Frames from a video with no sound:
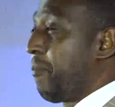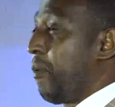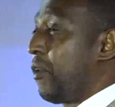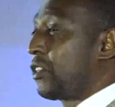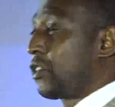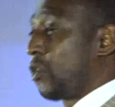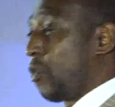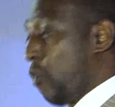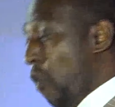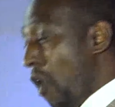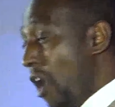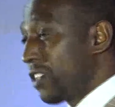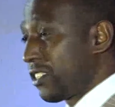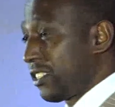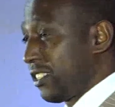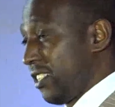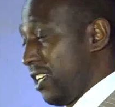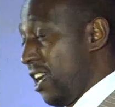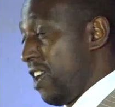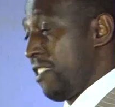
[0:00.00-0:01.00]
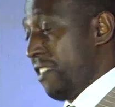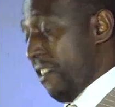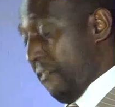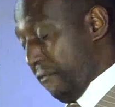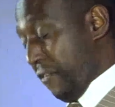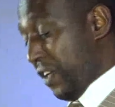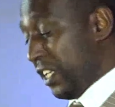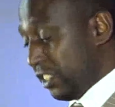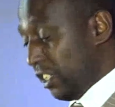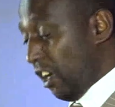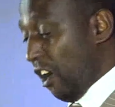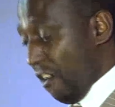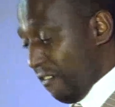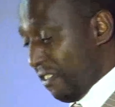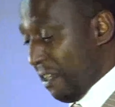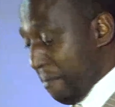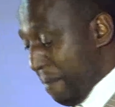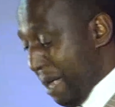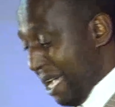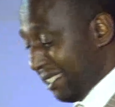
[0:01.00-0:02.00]
supposed to wash the feet
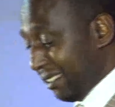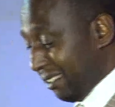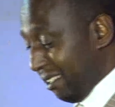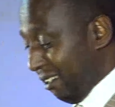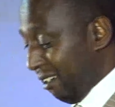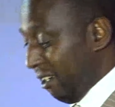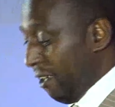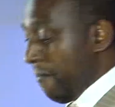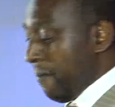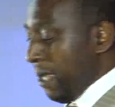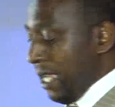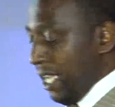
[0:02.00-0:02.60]
of the master